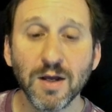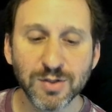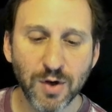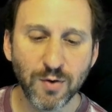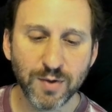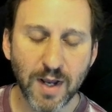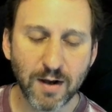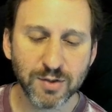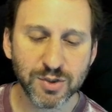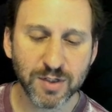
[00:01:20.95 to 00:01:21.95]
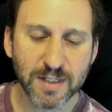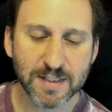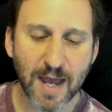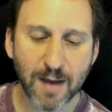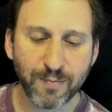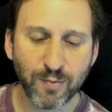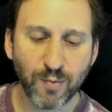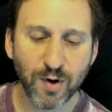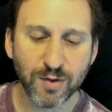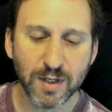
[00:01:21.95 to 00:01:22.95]
So now I'm just going to tap
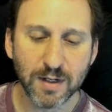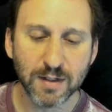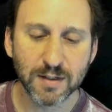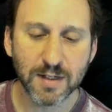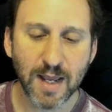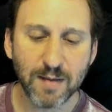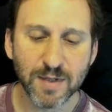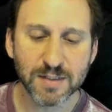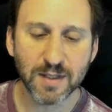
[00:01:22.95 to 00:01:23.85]
where the name is